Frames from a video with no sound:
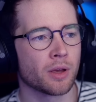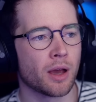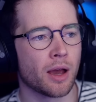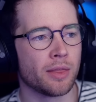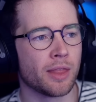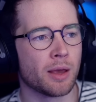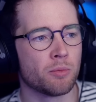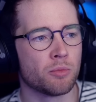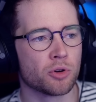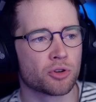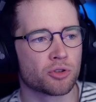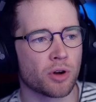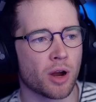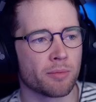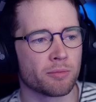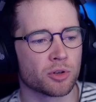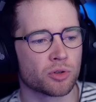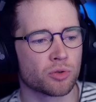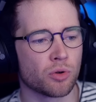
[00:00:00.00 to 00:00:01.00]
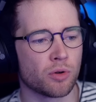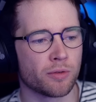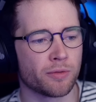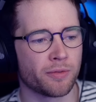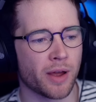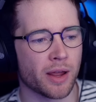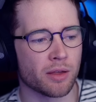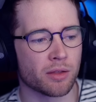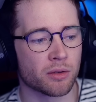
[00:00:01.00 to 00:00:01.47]
And then we'll try and restore
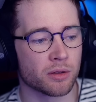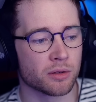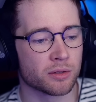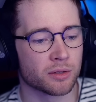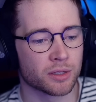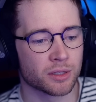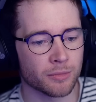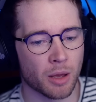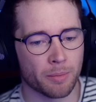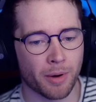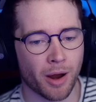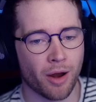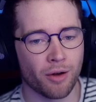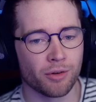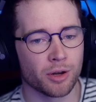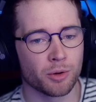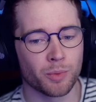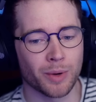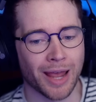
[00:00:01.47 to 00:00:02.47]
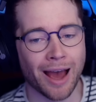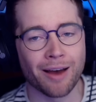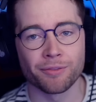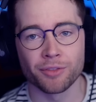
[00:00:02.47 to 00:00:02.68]
faith because apparently we have